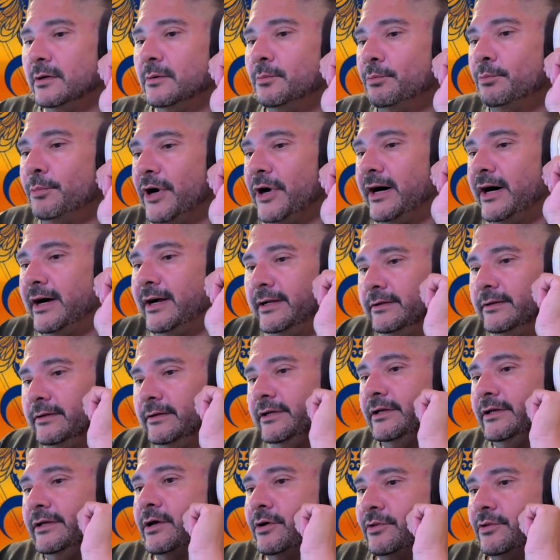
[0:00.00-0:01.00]
But,
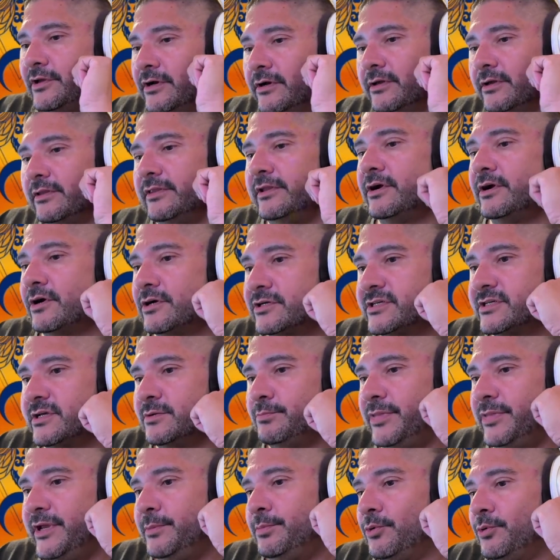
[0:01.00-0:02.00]
there are some
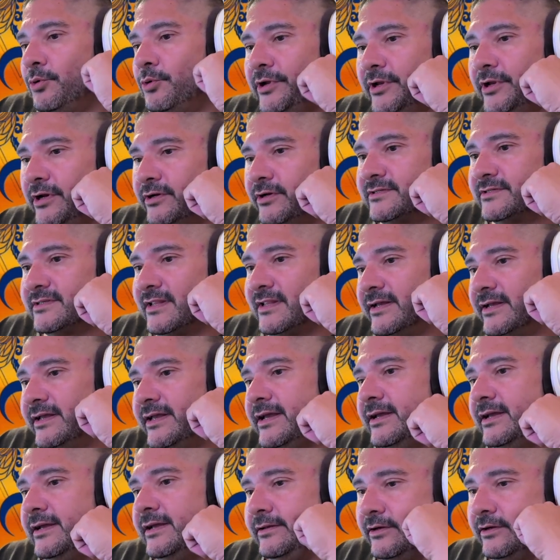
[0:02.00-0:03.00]
people, it's like,
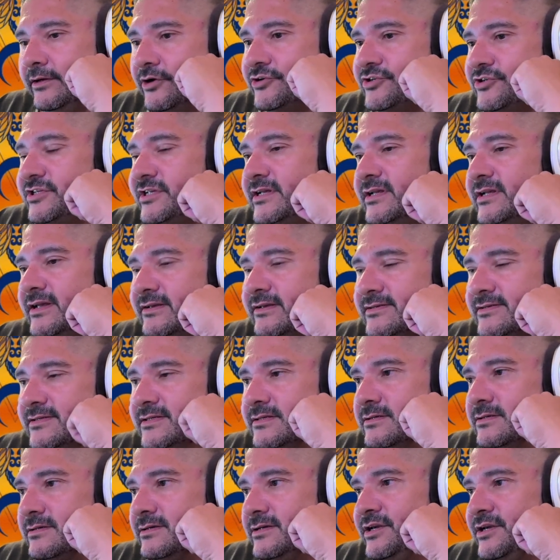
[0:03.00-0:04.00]
hey, nursing
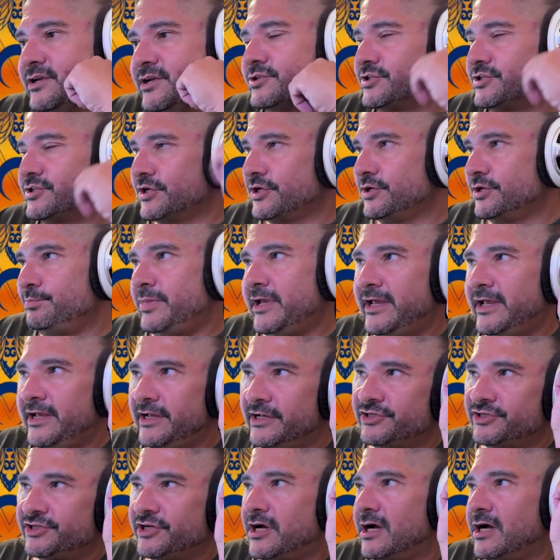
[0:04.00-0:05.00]
is, it's a good
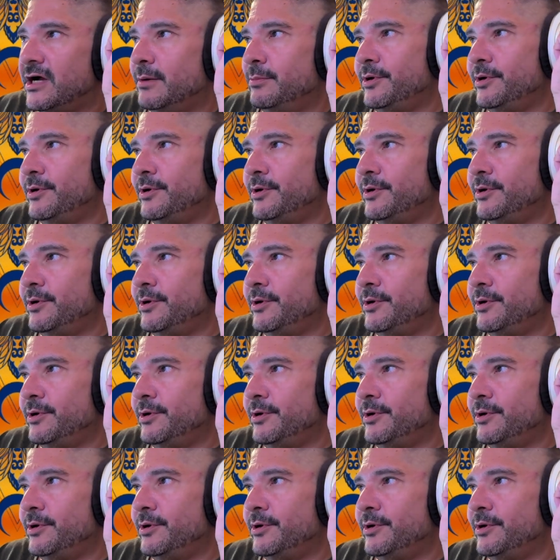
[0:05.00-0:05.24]
paying job.